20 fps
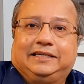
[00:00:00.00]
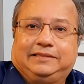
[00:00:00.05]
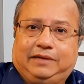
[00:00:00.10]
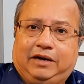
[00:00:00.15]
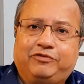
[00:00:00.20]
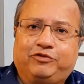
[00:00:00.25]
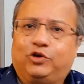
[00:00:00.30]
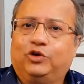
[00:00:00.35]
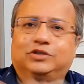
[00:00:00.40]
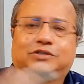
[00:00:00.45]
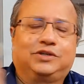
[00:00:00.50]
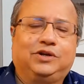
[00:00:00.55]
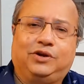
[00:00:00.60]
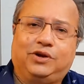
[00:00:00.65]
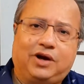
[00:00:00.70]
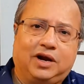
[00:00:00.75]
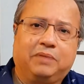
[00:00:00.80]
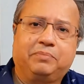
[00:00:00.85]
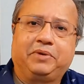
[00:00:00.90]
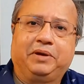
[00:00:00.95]
Of course, a
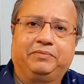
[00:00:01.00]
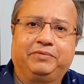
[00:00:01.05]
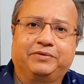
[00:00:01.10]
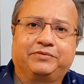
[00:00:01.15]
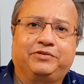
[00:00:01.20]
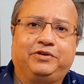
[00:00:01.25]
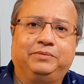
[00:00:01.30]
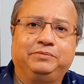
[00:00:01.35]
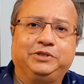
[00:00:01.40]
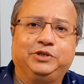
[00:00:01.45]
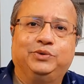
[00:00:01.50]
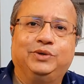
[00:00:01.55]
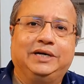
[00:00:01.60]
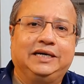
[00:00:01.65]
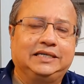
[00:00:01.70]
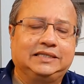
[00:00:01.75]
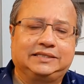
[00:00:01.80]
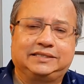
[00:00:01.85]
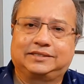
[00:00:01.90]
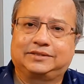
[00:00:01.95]
lot of people from
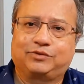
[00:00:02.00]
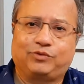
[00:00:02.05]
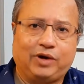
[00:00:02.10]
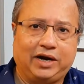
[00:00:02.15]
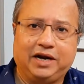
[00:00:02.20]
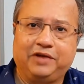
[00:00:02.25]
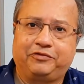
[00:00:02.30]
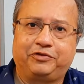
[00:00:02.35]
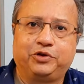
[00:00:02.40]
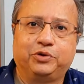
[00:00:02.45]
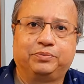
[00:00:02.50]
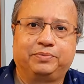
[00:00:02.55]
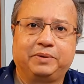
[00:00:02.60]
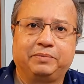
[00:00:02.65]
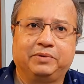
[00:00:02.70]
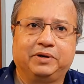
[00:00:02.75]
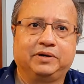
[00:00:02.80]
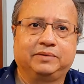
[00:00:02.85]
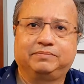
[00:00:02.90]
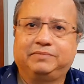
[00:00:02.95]
US, quite a few
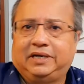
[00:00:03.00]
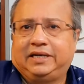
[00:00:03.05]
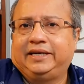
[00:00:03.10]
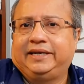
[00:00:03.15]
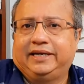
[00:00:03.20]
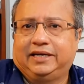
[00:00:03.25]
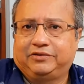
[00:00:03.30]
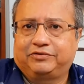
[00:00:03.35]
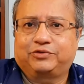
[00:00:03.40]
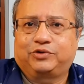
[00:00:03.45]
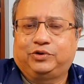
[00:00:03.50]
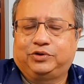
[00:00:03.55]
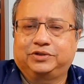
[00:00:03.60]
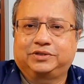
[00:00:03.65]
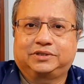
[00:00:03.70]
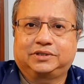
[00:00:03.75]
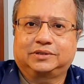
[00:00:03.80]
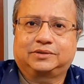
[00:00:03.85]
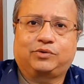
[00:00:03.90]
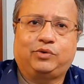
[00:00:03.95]
people in India, of
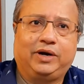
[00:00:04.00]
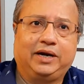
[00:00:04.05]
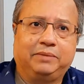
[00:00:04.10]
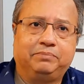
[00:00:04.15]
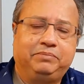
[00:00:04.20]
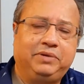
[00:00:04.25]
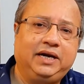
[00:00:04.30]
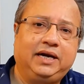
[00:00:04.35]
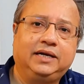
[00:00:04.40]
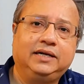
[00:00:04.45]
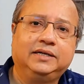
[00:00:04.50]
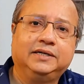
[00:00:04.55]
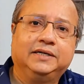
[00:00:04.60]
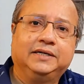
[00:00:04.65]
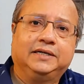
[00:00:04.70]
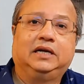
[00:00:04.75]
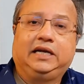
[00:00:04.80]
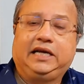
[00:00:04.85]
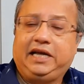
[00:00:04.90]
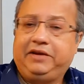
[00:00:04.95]
course, quite a bit.
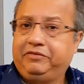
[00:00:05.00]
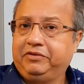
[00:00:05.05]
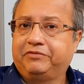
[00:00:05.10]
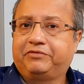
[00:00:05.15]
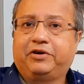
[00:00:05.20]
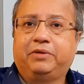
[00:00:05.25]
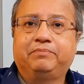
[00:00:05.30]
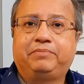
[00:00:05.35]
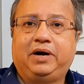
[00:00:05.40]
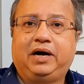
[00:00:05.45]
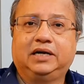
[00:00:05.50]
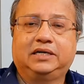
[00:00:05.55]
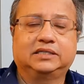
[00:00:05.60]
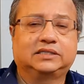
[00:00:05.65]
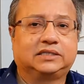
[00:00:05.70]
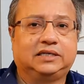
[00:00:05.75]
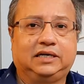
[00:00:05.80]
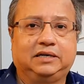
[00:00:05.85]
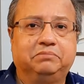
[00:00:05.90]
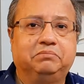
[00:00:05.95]
Even from
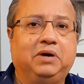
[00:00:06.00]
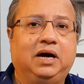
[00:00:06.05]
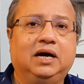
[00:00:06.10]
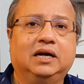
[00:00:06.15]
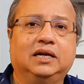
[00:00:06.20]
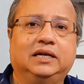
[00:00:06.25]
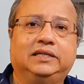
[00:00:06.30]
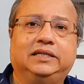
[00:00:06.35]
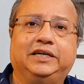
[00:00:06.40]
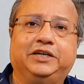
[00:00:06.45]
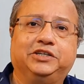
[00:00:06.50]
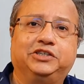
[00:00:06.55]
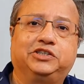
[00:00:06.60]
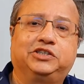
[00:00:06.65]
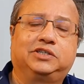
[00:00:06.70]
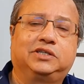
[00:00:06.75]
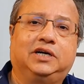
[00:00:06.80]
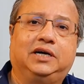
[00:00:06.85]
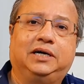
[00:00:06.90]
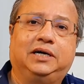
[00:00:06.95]
Pakistan,
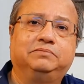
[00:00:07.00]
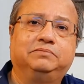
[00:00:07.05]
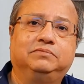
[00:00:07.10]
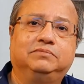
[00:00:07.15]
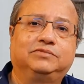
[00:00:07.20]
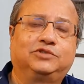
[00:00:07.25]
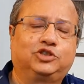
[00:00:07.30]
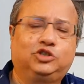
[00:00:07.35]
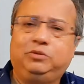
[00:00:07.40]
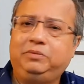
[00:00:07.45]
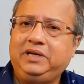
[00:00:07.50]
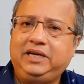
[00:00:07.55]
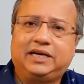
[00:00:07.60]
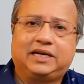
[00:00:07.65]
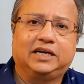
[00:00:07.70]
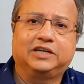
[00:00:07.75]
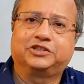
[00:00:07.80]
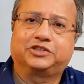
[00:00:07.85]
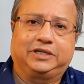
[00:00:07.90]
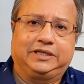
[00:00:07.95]
Bangladesh, so many
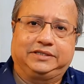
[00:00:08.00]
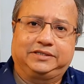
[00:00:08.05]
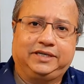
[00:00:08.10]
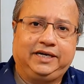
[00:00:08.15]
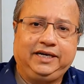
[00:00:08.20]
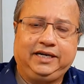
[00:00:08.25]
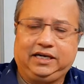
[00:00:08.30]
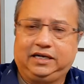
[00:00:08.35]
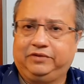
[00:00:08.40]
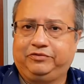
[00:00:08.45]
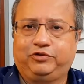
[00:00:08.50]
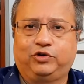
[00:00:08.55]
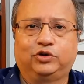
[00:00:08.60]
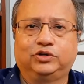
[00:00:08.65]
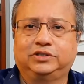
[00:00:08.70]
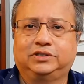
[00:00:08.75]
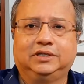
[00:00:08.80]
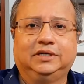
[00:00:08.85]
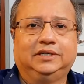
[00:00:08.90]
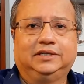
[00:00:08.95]
countries, right? And of
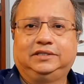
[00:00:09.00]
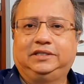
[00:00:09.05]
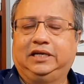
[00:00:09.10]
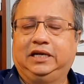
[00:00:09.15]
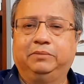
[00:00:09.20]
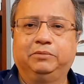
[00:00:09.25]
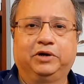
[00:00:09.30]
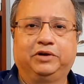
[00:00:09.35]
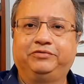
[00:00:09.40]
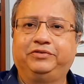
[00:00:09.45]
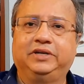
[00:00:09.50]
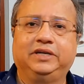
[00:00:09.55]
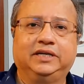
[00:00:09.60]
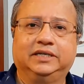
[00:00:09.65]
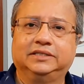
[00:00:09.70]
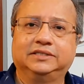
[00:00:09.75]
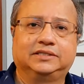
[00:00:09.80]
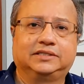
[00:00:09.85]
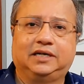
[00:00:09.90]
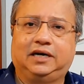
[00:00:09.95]
course, the number of
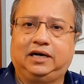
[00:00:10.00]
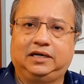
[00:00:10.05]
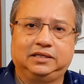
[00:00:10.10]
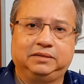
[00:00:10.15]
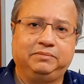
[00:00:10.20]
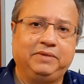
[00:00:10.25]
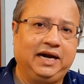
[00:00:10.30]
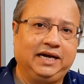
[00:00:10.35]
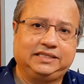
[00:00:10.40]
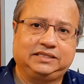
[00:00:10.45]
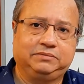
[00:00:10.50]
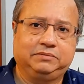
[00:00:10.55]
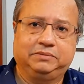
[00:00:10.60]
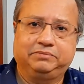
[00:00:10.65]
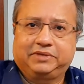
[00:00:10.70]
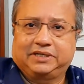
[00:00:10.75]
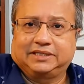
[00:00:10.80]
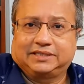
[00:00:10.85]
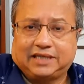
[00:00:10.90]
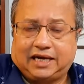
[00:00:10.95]
Indians are the maximum
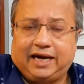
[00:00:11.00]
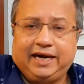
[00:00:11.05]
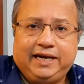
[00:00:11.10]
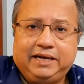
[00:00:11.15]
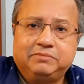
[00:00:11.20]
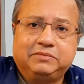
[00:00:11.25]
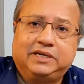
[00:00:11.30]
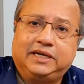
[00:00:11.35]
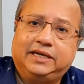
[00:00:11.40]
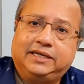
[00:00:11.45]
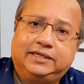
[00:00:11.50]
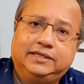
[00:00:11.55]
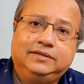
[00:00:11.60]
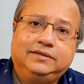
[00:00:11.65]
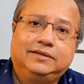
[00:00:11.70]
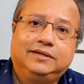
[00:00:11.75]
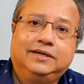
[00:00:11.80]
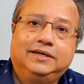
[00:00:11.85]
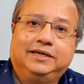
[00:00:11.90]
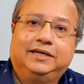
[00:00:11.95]
because I am an
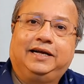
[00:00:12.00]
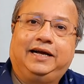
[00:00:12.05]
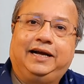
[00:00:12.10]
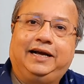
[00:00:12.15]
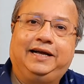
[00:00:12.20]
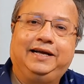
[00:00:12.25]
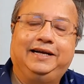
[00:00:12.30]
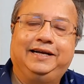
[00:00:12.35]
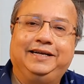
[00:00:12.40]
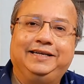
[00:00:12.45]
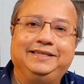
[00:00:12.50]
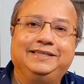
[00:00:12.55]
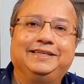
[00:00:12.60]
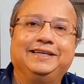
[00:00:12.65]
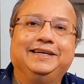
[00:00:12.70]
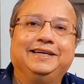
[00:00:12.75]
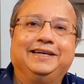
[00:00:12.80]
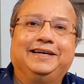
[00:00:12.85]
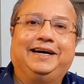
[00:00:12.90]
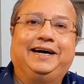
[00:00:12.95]
Indian and
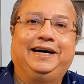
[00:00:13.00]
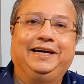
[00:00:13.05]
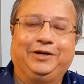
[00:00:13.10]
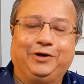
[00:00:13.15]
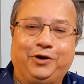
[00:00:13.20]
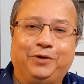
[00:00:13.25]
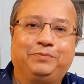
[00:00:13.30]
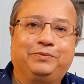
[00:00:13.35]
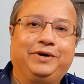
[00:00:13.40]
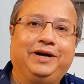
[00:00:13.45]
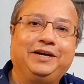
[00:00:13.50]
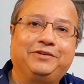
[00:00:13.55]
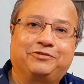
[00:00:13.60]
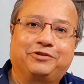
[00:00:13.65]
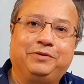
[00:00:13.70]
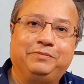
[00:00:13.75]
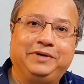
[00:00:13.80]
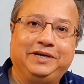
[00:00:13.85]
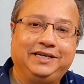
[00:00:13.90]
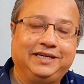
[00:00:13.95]
I operate
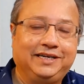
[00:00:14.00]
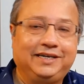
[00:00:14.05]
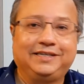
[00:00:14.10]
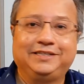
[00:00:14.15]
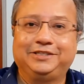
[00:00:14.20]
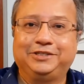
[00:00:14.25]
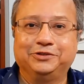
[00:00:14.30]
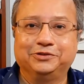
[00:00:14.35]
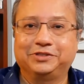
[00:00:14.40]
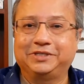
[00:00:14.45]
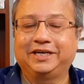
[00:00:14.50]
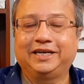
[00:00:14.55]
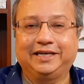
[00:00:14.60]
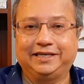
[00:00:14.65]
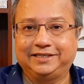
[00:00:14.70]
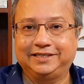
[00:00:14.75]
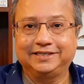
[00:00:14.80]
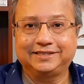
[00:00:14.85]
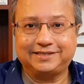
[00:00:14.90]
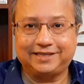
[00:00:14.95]
from India and using
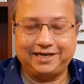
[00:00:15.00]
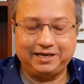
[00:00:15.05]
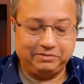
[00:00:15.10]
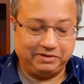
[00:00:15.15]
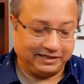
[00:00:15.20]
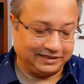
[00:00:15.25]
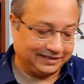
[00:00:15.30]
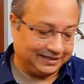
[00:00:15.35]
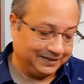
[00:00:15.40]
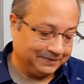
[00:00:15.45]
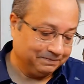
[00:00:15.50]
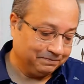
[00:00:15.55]
Indian timings.